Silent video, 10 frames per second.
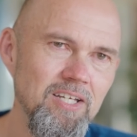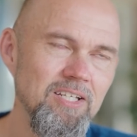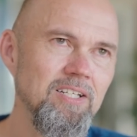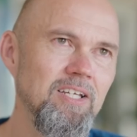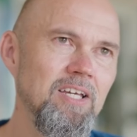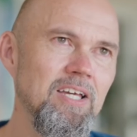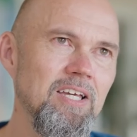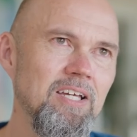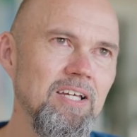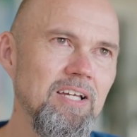and
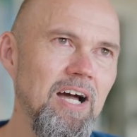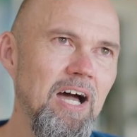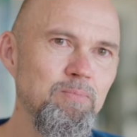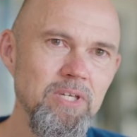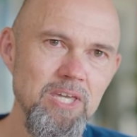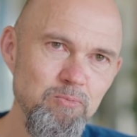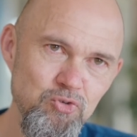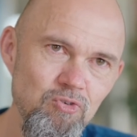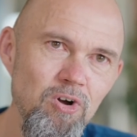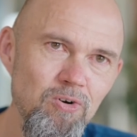I became
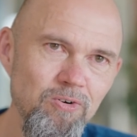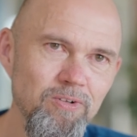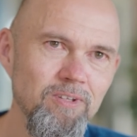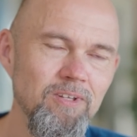strong.